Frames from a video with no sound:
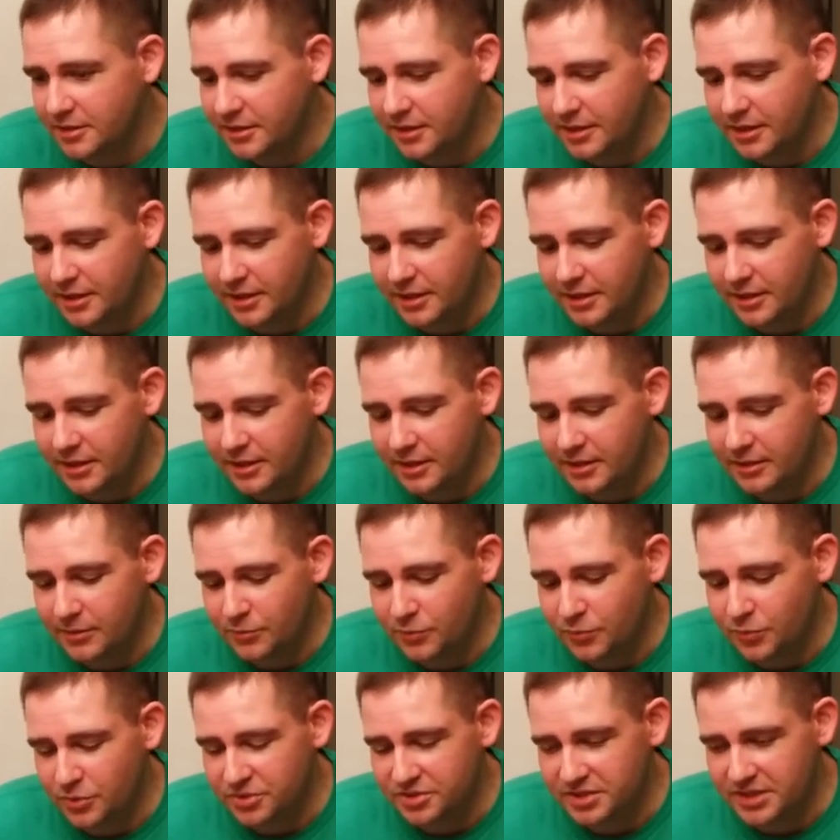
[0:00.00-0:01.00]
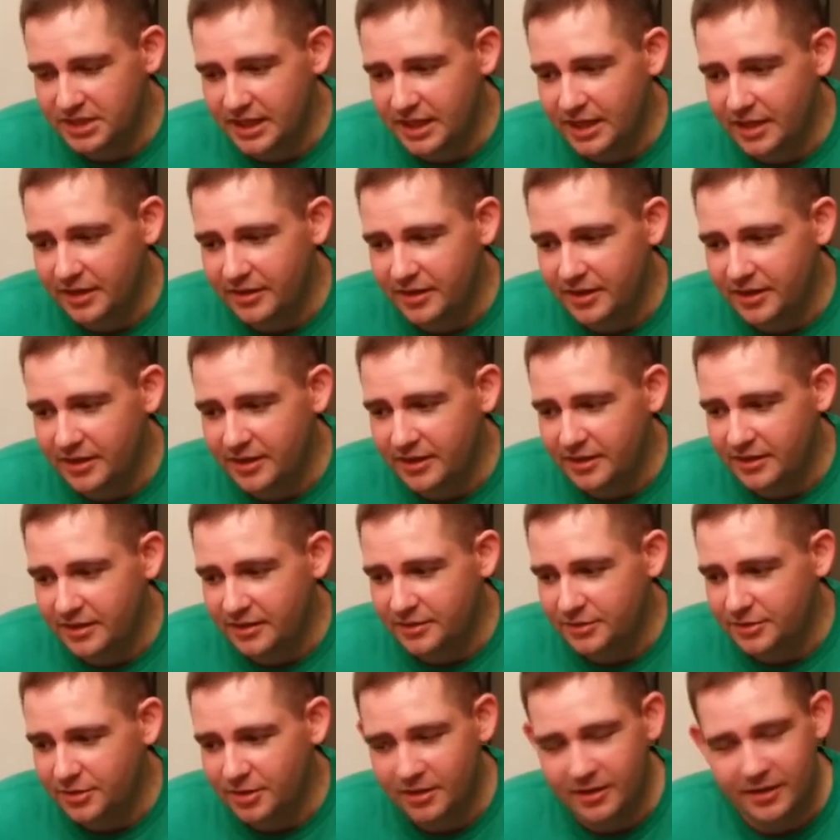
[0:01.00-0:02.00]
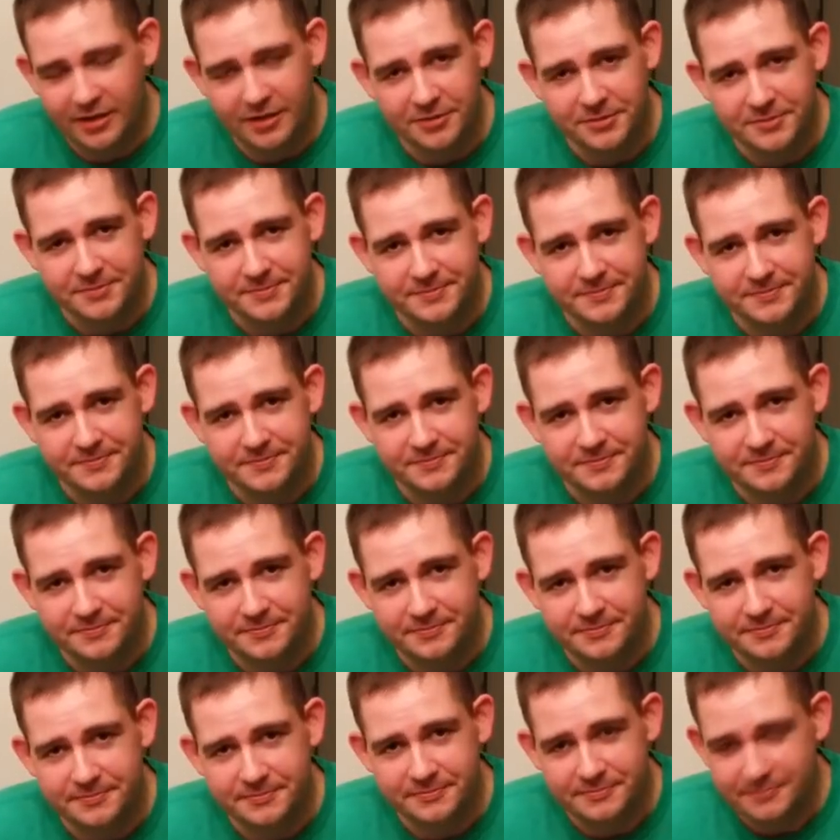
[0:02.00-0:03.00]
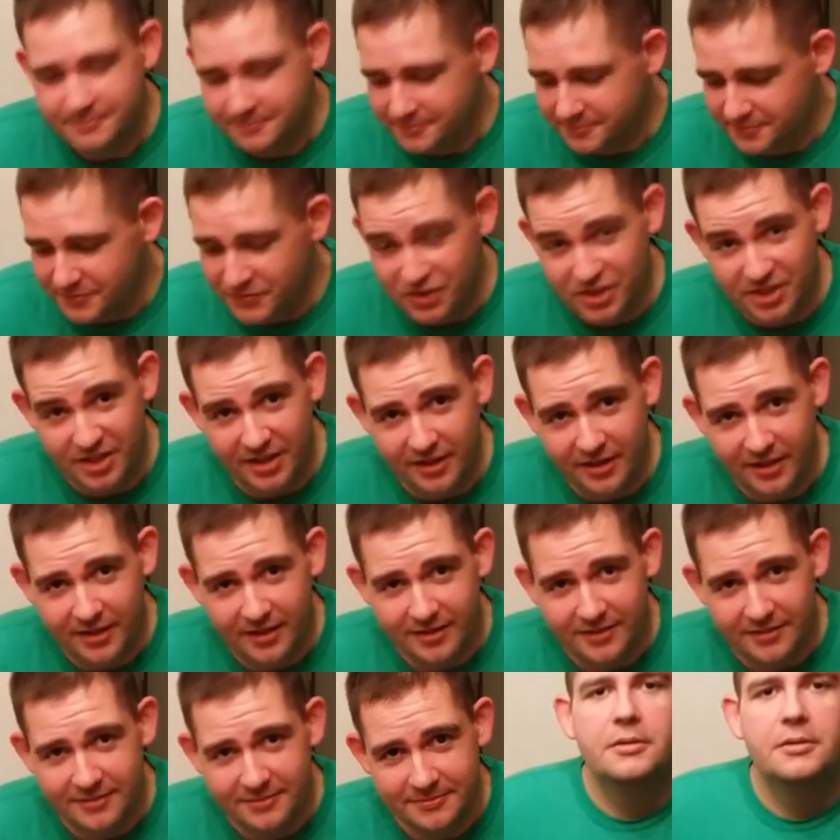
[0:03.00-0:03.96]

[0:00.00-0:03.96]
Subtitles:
and we'll see how they turn out. See you then.